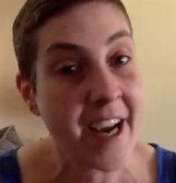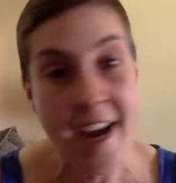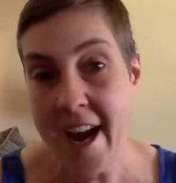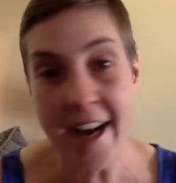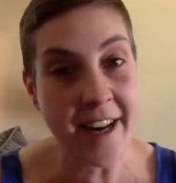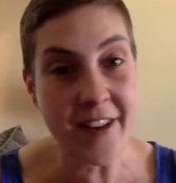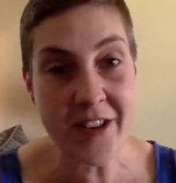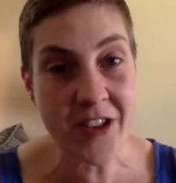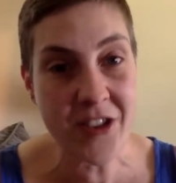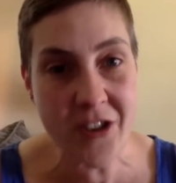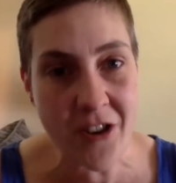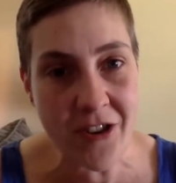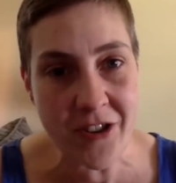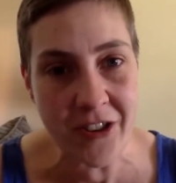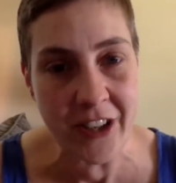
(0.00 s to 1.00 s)
and it's
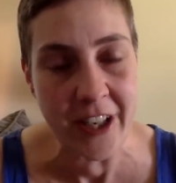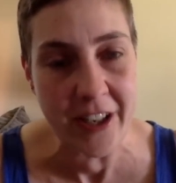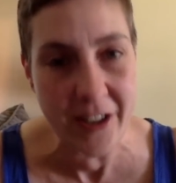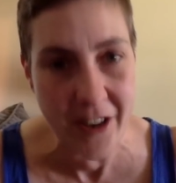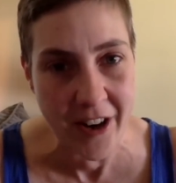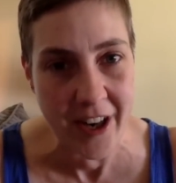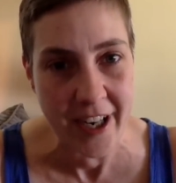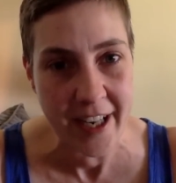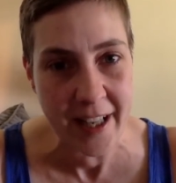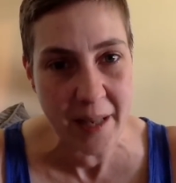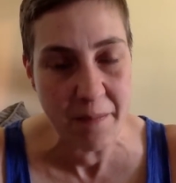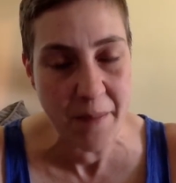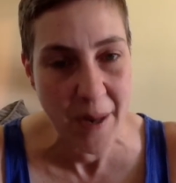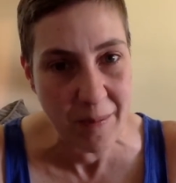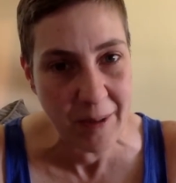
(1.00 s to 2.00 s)
certainly not in the
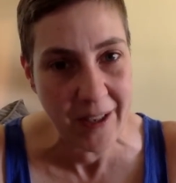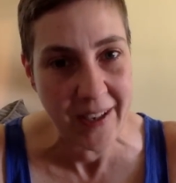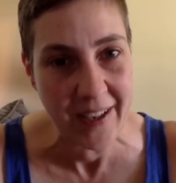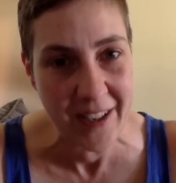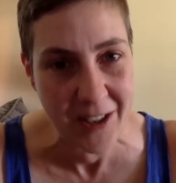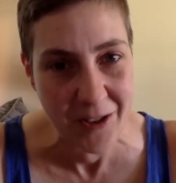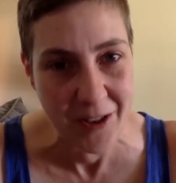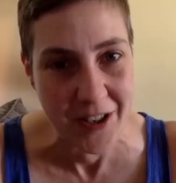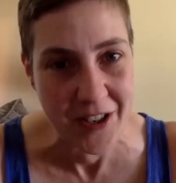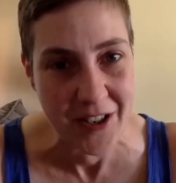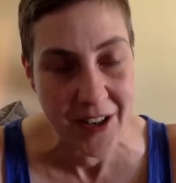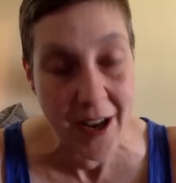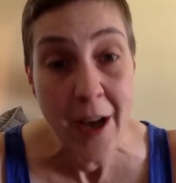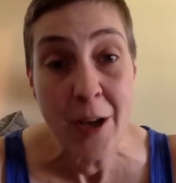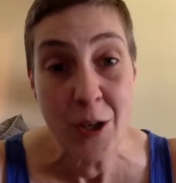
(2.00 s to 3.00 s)
public interest
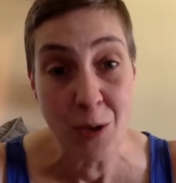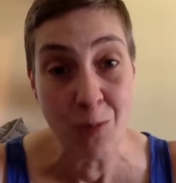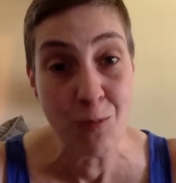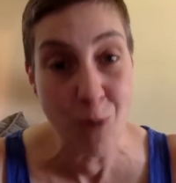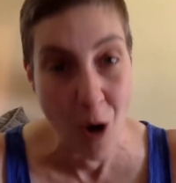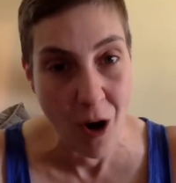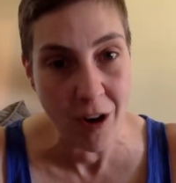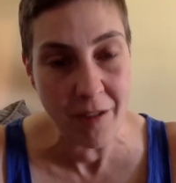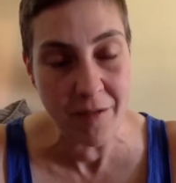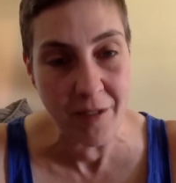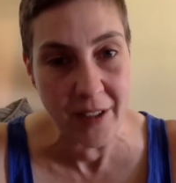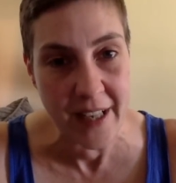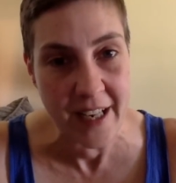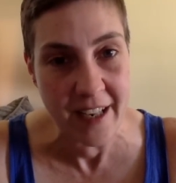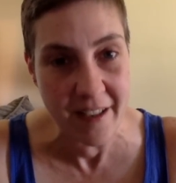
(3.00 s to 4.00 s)
to
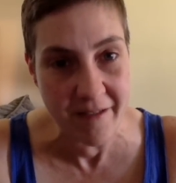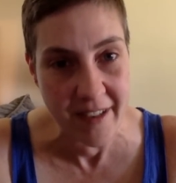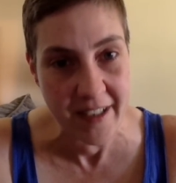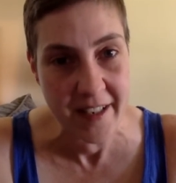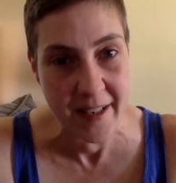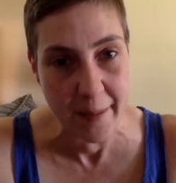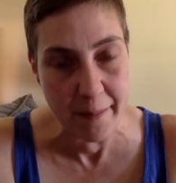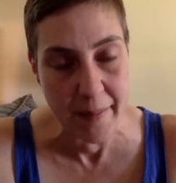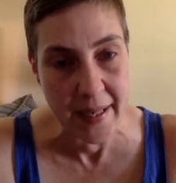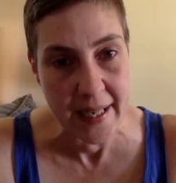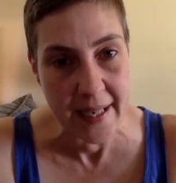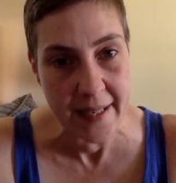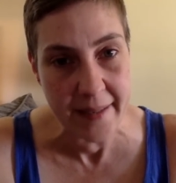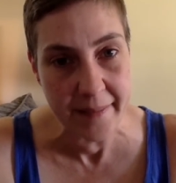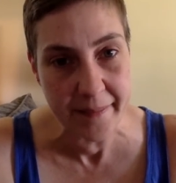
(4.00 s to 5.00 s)
wrongfully convict somebody.